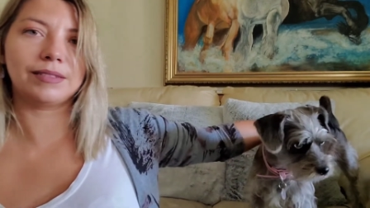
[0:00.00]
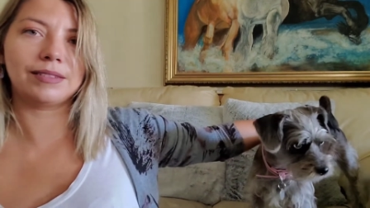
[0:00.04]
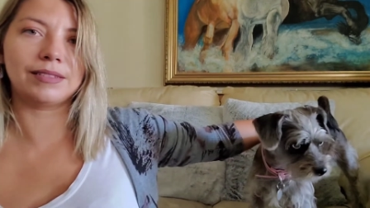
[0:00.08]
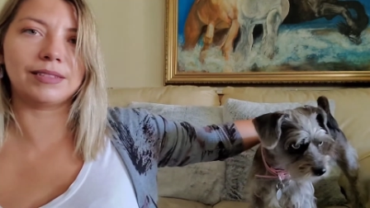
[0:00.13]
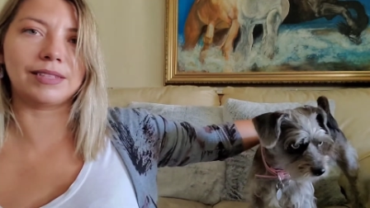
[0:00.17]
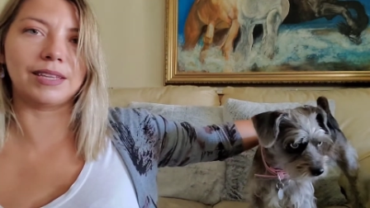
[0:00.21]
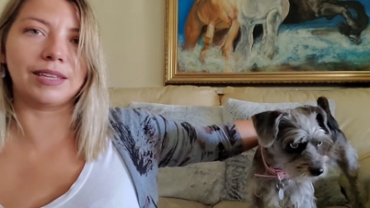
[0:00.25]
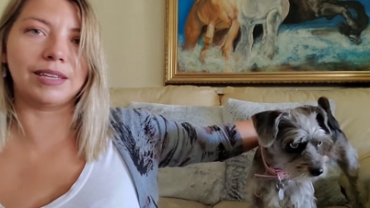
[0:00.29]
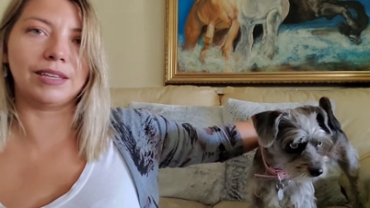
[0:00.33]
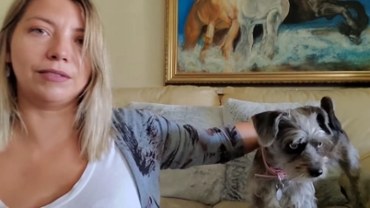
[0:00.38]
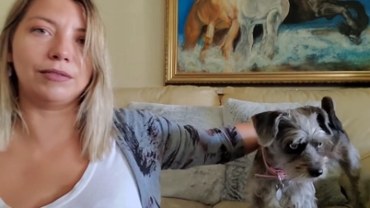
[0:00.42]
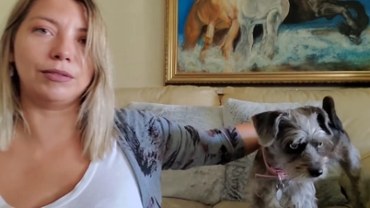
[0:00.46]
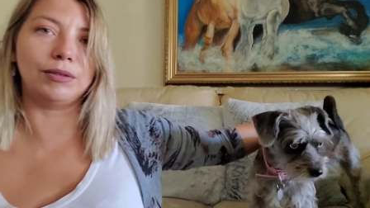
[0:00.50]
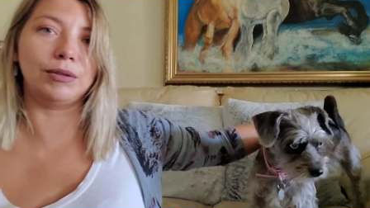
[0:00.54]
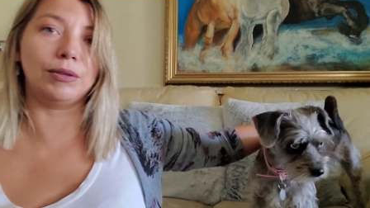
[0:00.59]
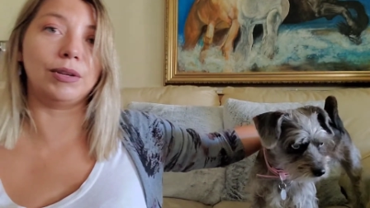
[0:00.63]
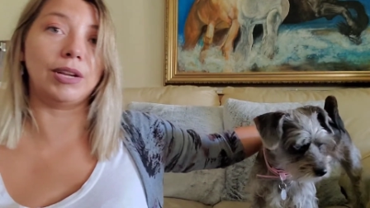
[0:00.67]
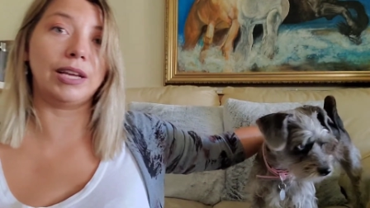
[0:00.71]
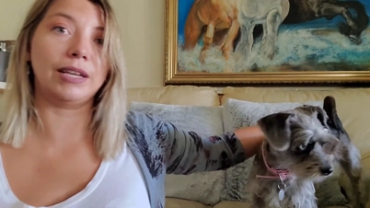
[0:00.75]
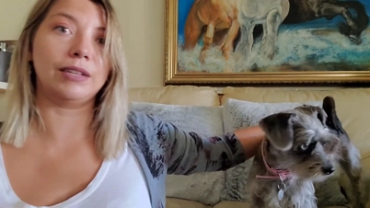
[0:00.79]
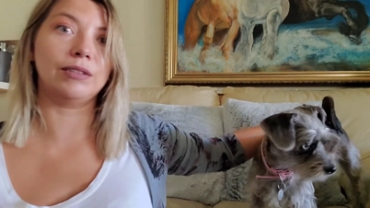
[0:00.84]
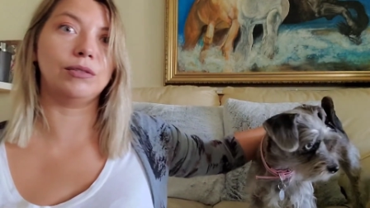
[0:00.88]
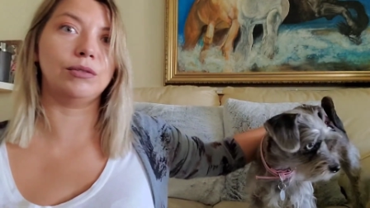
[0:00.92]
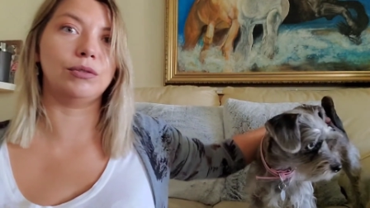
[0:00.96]
Like if you
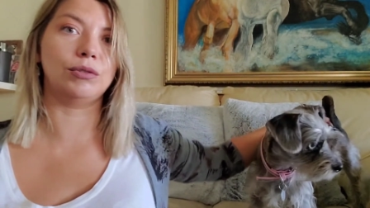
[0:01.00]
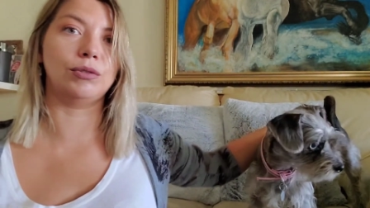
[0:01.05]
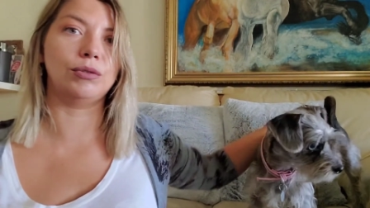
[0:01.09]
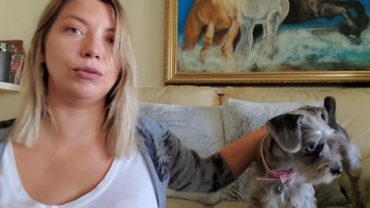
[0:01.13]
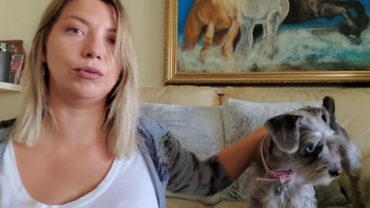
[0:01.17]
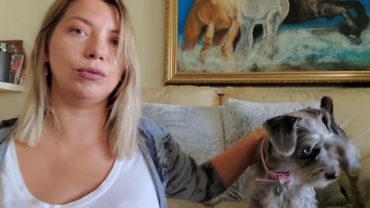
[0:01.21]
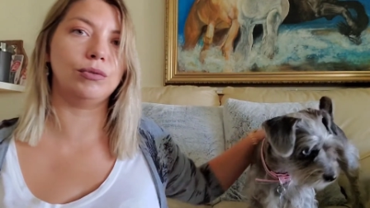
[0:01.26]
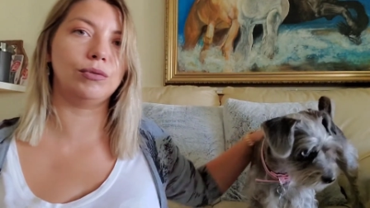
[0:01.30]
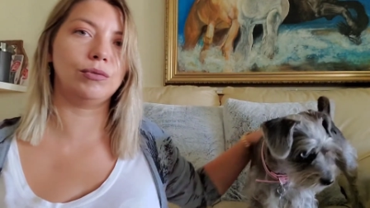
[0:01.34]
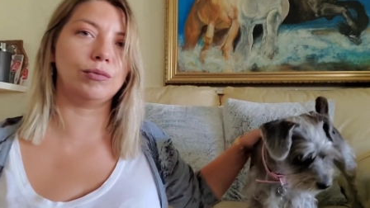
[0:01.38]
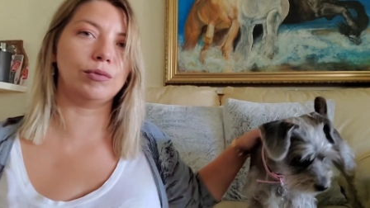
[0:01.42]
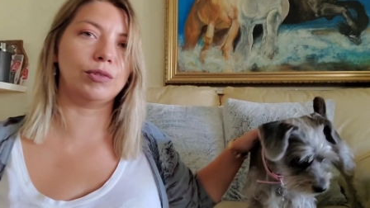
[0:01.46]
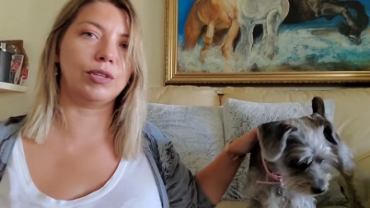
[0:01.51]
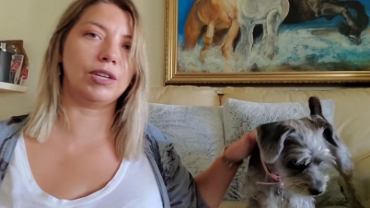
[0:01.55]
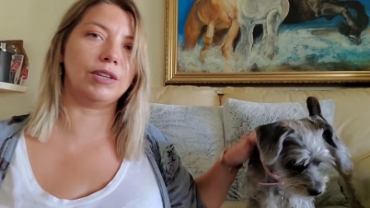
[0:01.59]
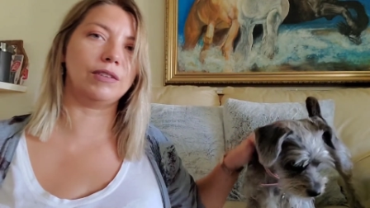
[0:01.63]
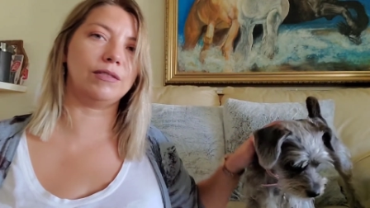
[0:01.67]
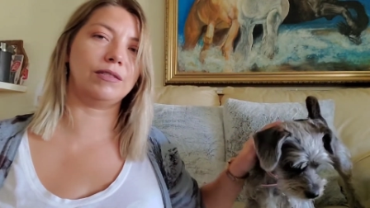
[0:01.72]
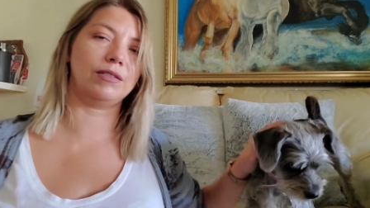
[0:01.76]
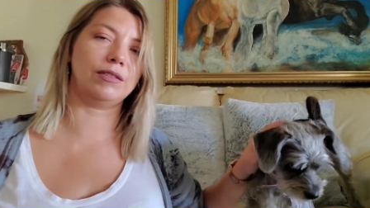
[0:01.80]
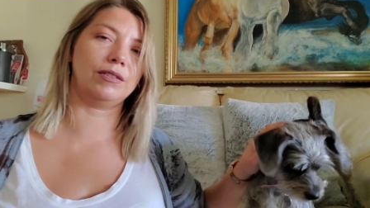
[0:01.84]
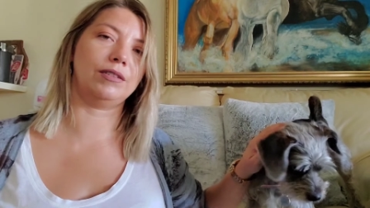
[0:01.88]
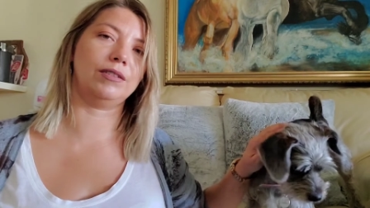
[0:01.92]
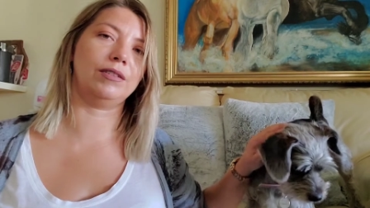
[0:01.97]
like to choose
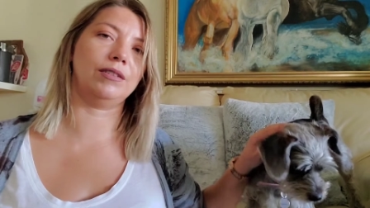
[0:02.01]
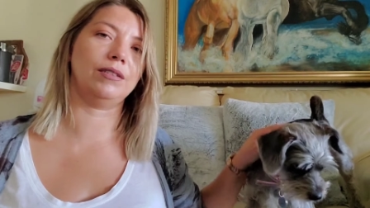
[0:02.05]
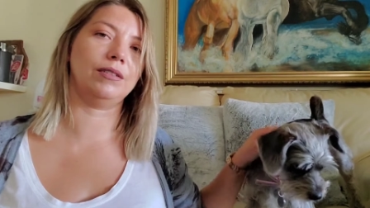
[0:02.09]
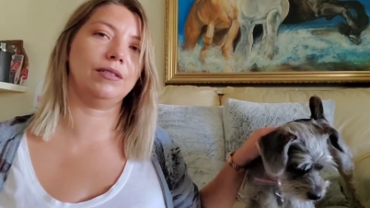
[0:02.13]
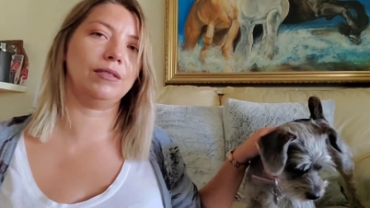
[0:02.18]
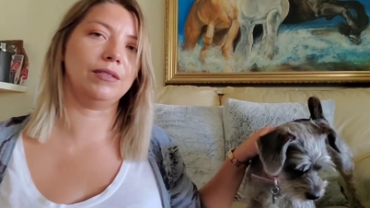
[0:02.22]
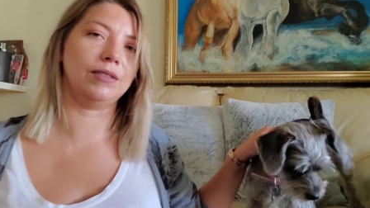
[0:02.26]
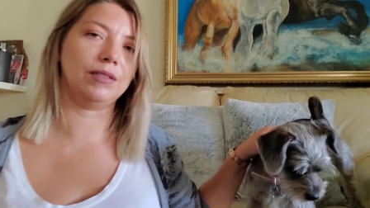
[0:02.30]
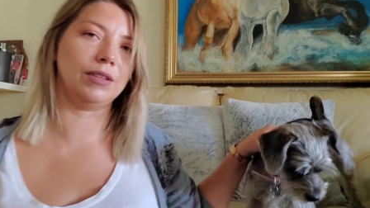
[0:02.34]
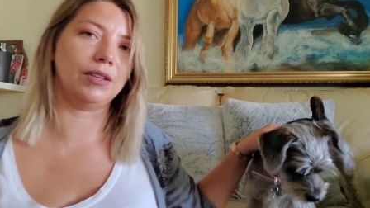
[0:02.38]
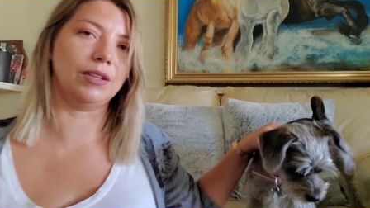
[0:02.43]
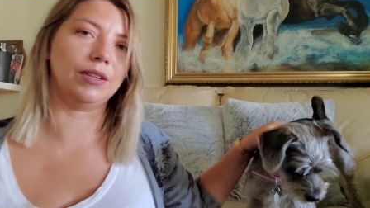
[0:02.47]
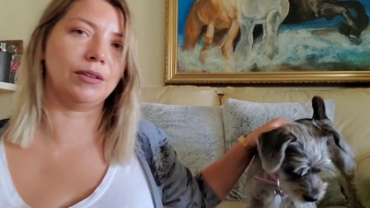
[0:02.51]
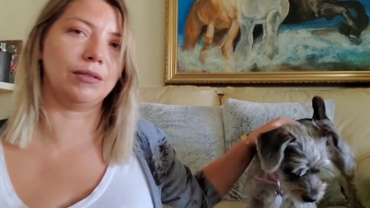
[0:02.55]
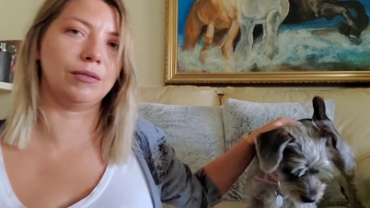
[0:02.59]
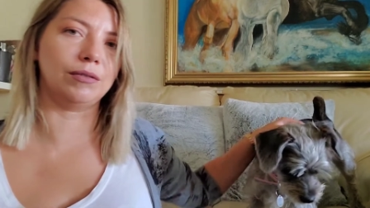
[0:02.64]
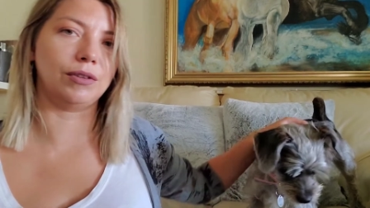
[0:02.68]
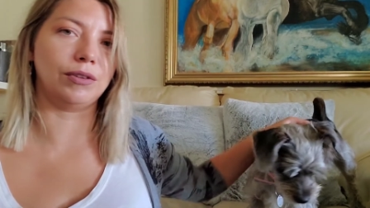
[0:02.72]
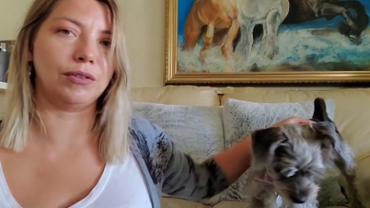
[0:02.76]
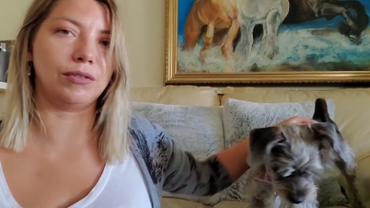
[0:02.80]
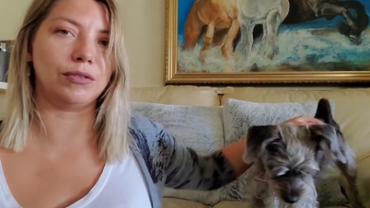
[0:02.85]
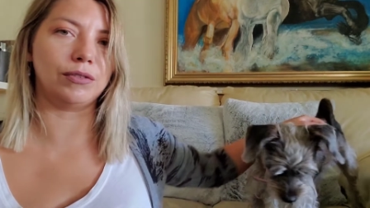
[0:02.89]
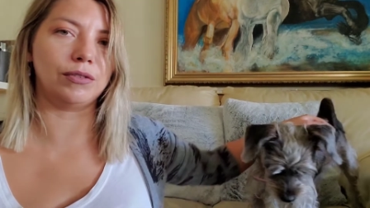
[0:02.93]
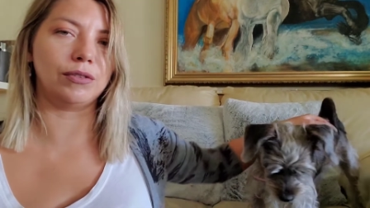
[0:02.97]
whatever, you know,
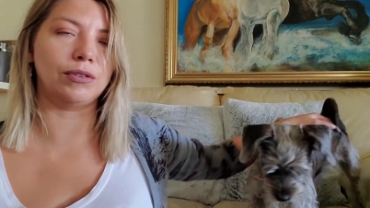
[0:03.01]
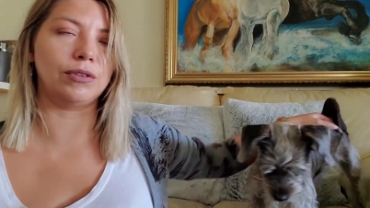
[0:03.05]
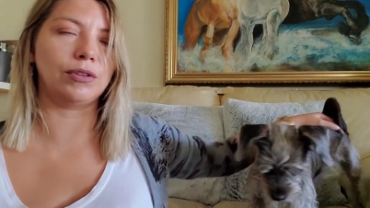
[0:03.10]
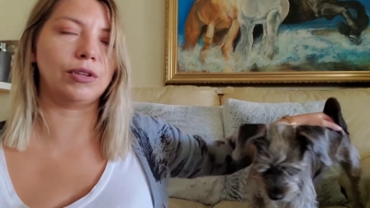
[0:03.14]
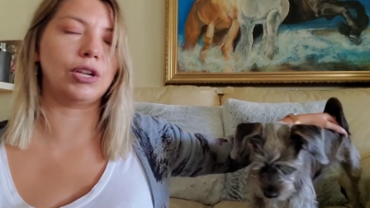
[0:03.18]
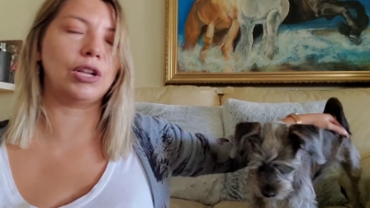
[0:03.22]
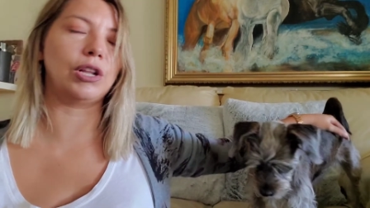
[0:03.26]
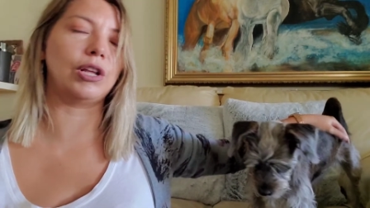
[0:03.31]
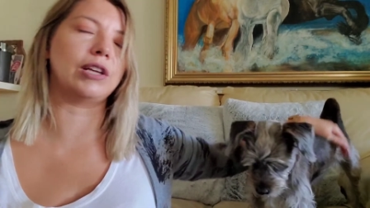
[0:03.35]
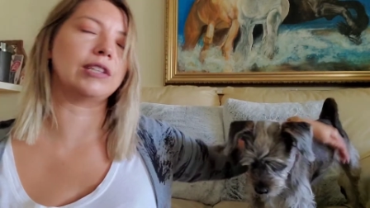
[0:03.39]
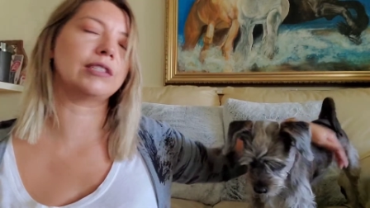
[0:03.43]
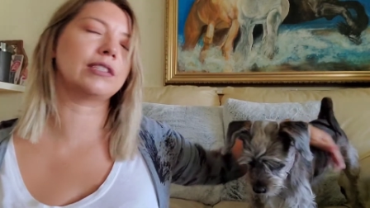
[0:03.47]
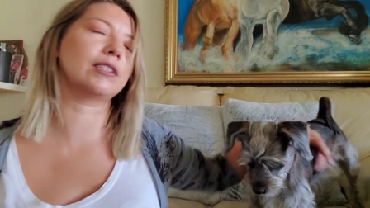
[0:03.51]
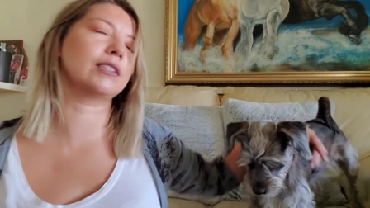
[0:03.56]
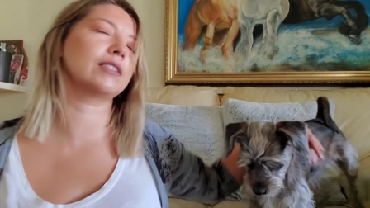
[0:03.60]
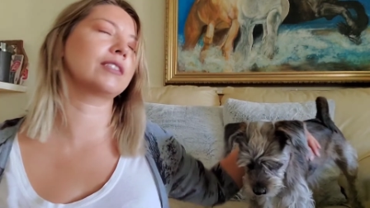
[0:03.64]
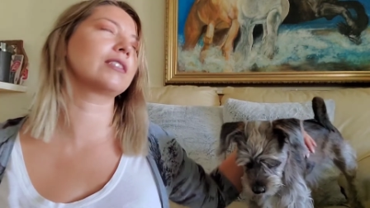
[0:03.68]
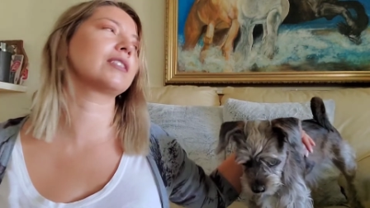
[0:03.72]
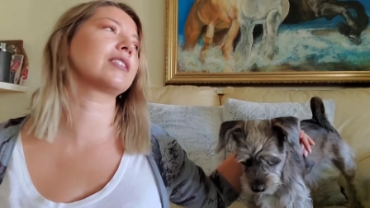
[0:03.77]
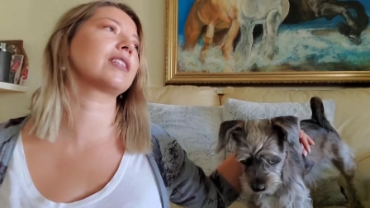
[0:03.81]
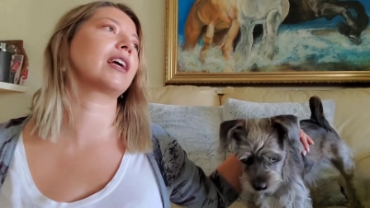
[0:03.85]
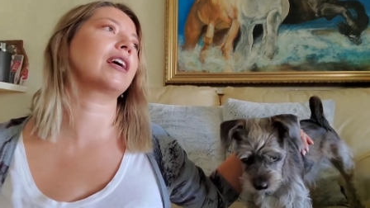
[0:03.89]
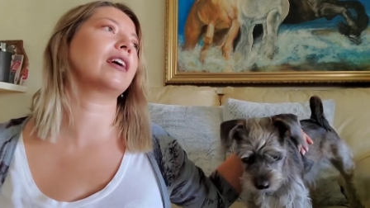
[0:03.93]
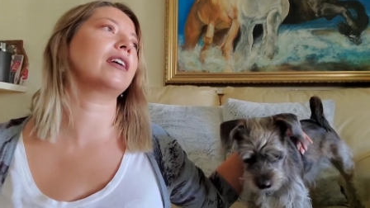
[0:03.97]
your closet
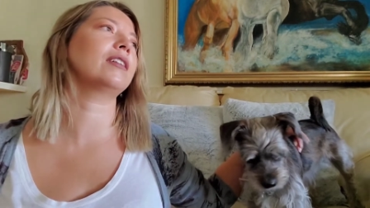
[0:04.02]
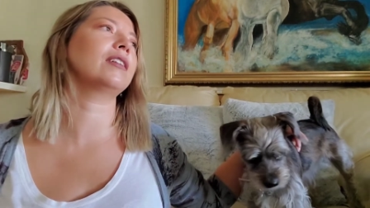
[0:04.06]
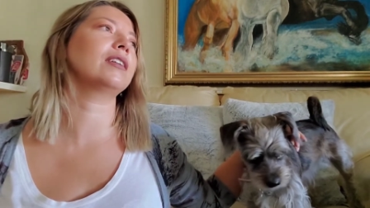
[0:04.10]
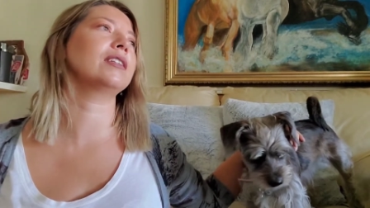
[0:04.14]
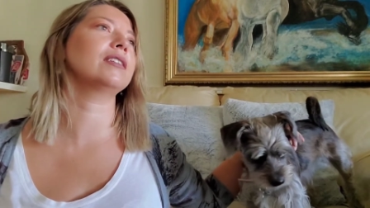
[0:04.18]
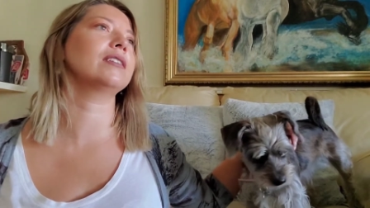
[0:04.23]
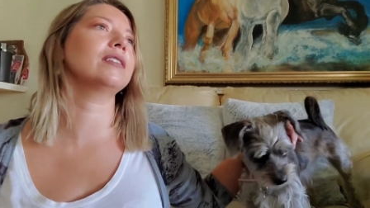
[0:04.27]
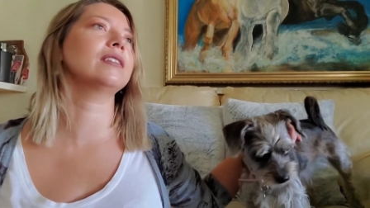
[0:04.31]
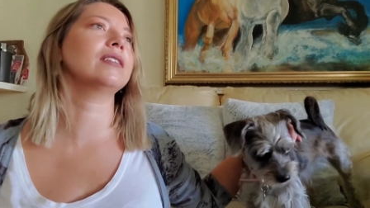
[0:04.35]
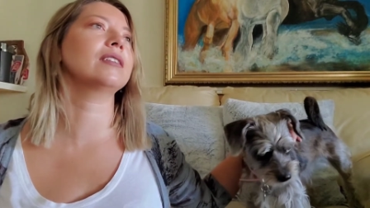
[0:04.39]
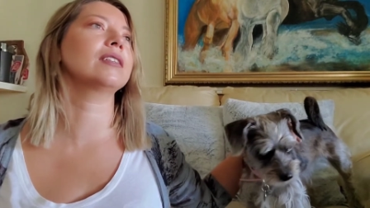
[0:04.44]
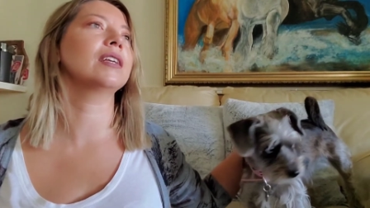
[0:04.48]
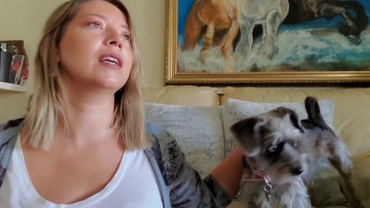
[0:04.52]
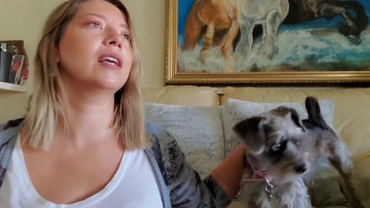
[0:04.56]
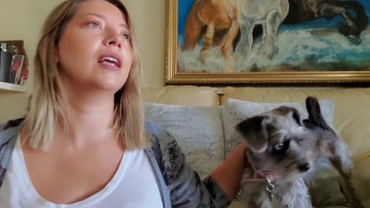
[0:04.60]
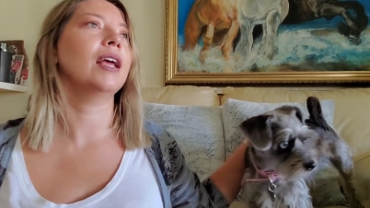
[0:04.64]
style is.